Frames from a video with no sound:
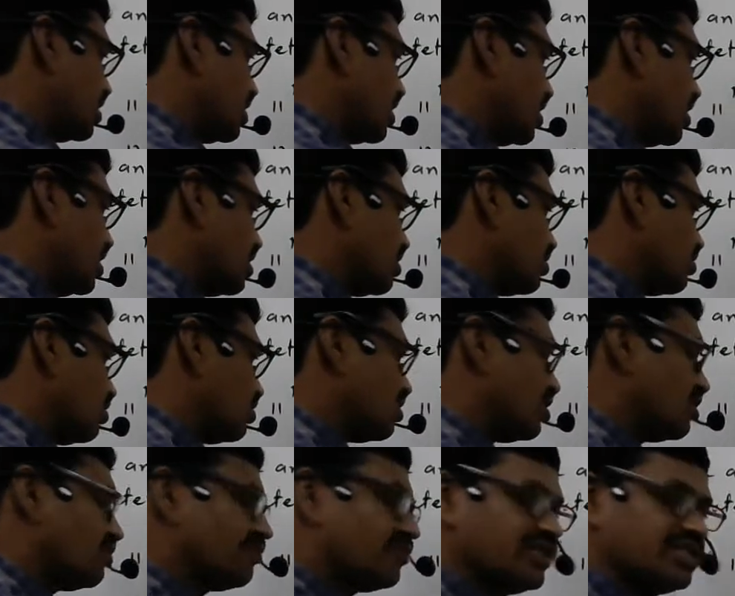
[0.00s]
10 electron
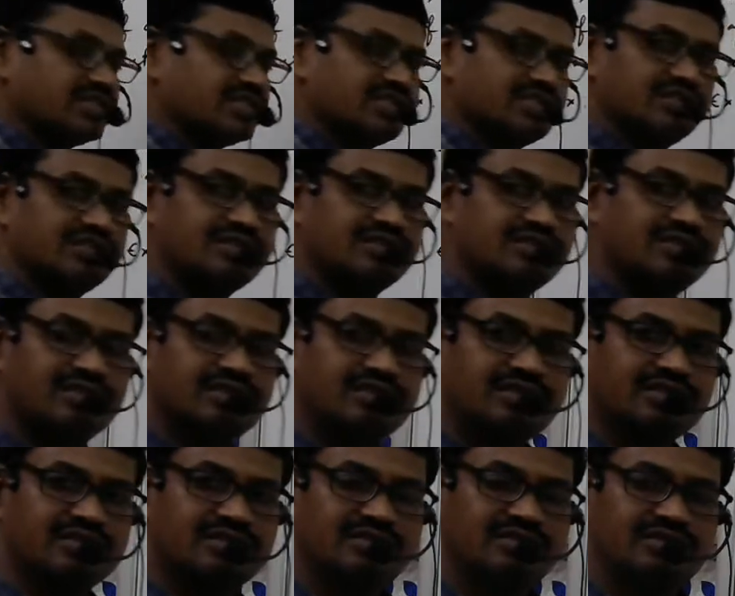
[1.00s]
configuration,
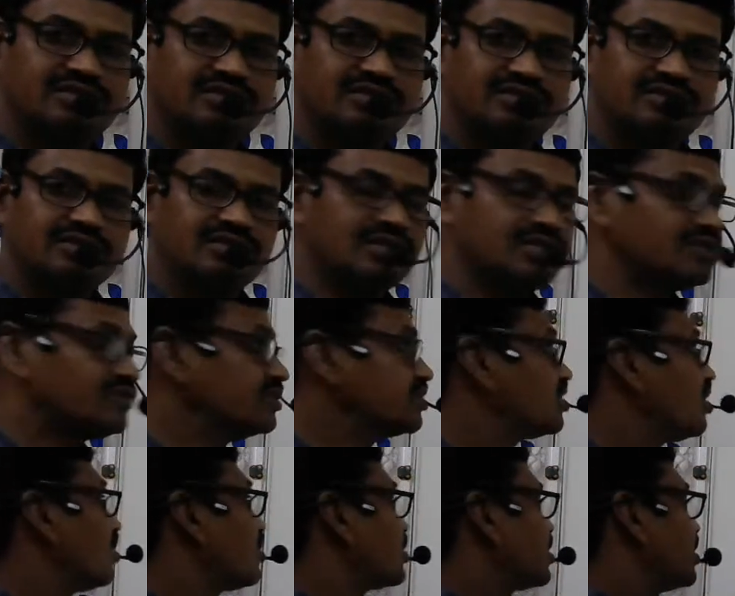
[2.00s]
otherwise
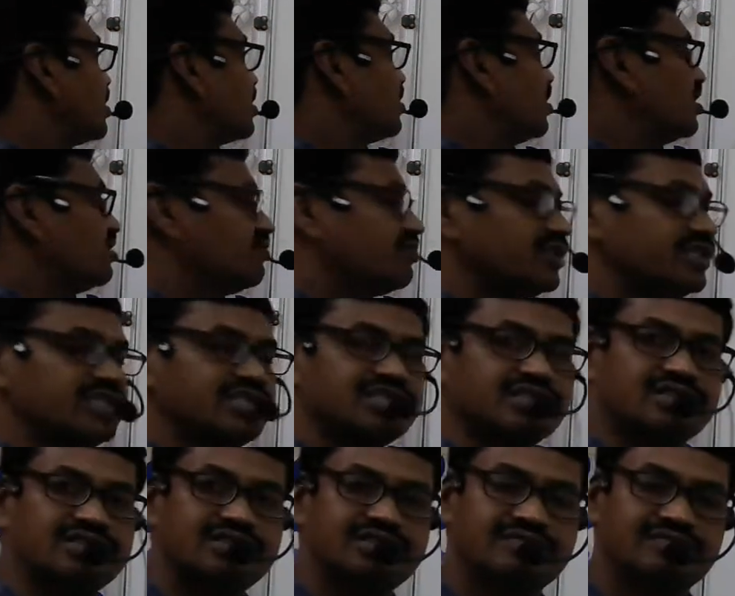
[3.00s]
octet
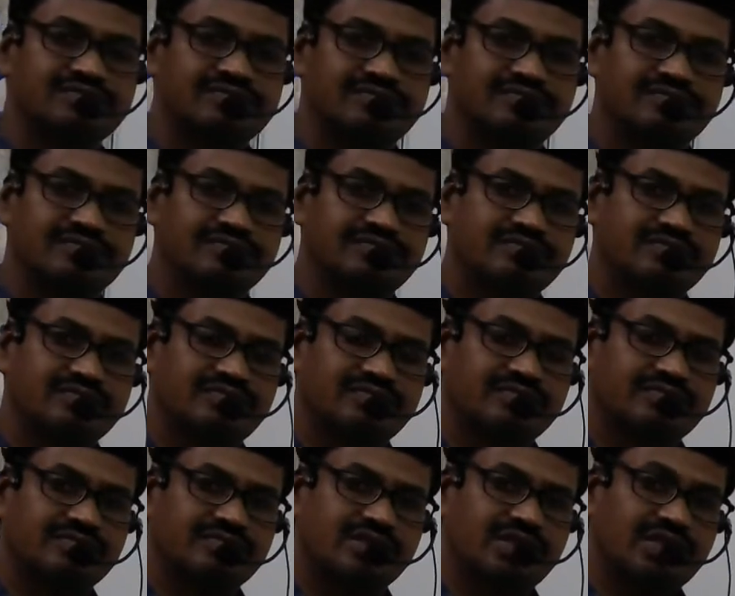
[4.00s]
configuration,
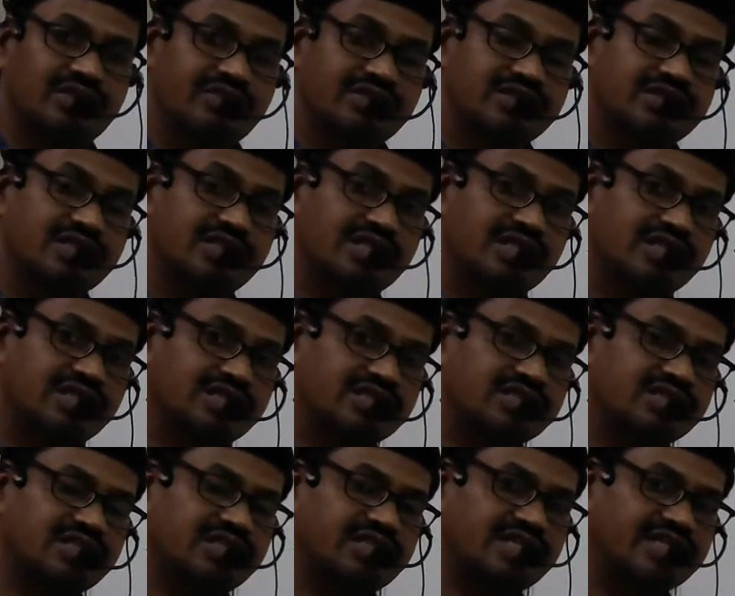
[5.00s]
otherwise nearest
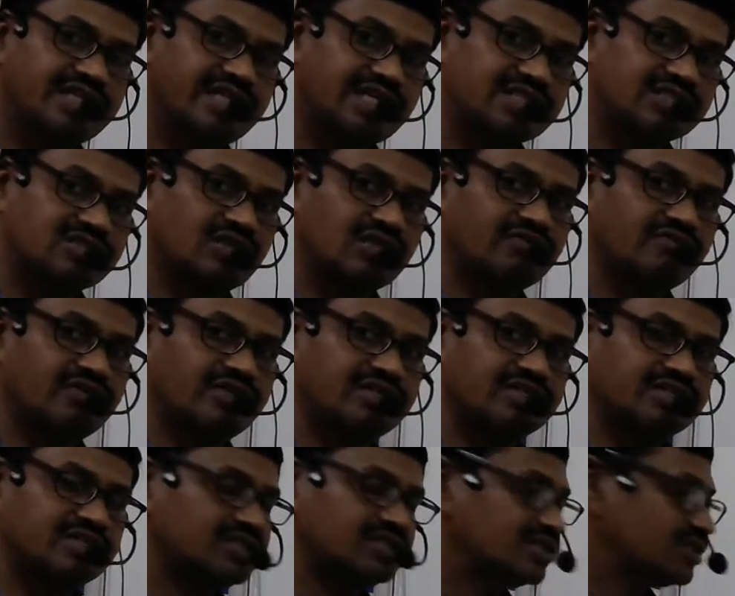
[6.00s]
inert gas
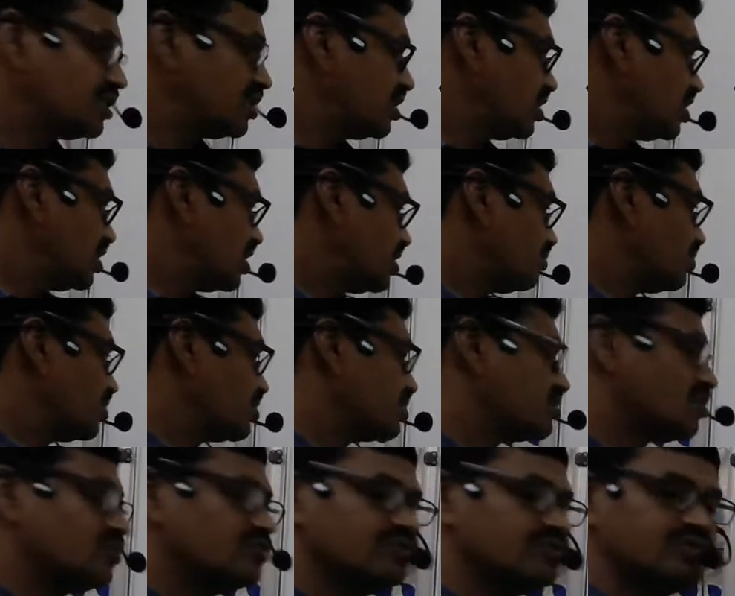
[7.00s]
configuration, it
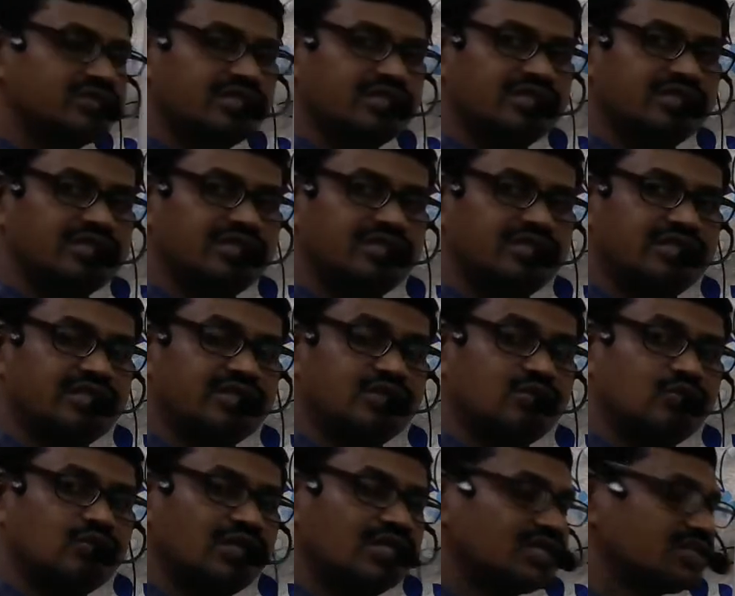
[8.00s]
must lose 2
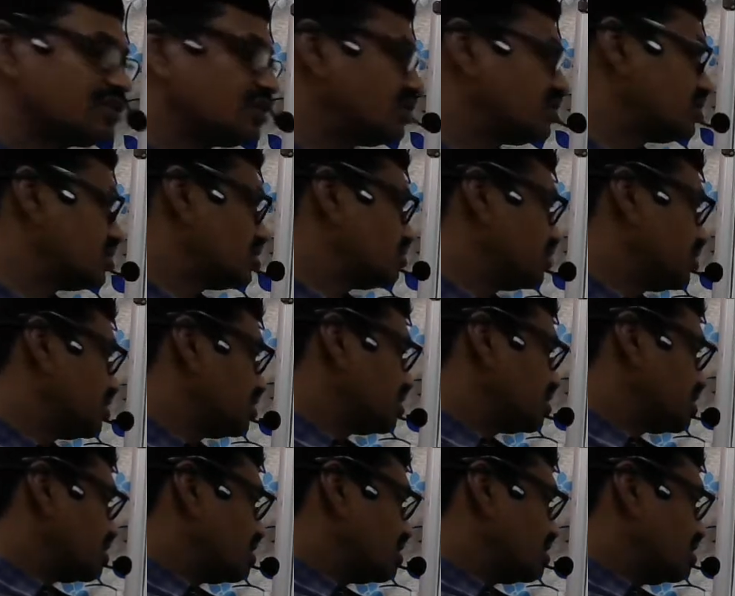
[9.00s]
electrons because
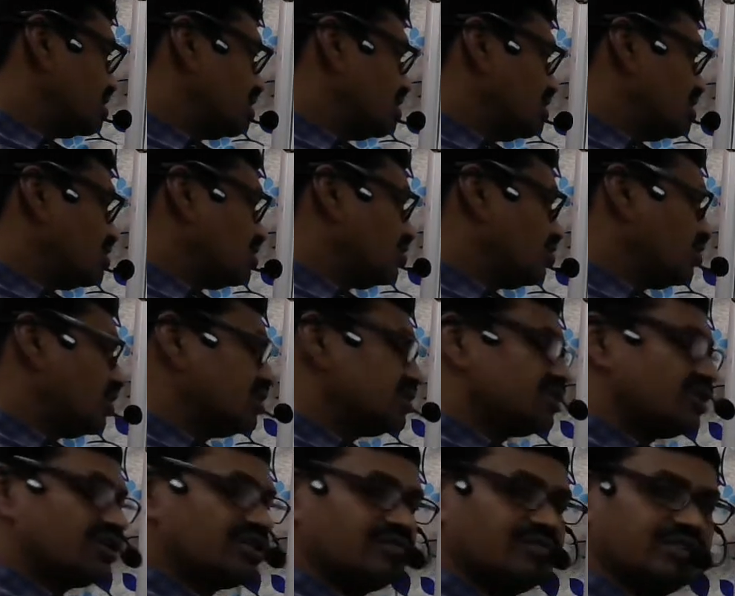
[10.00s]
12 is
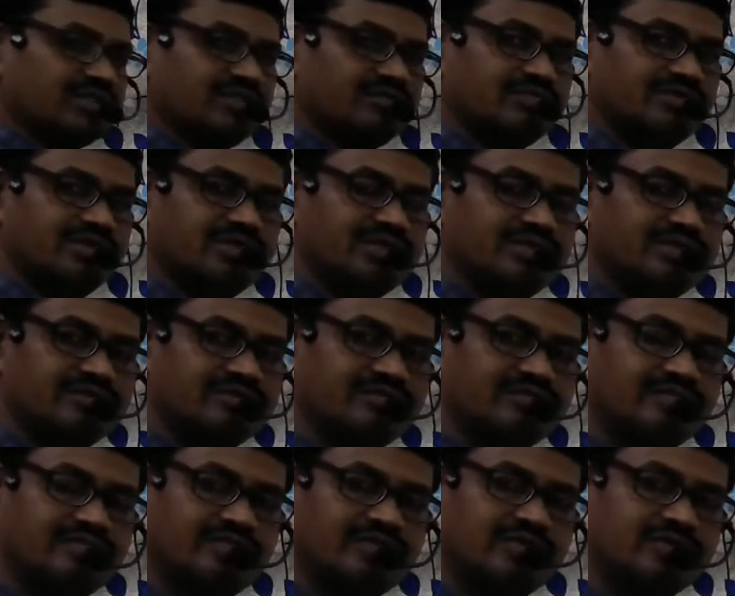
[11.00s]
the atomic number.
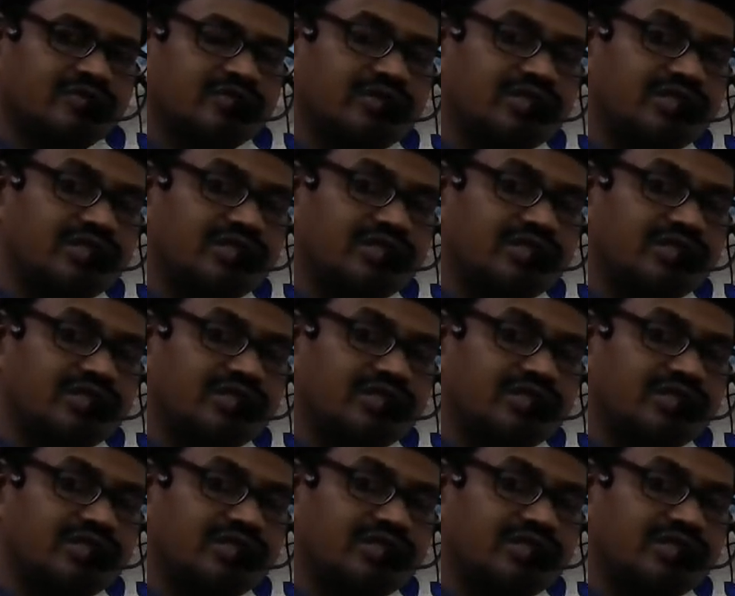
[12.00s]
So that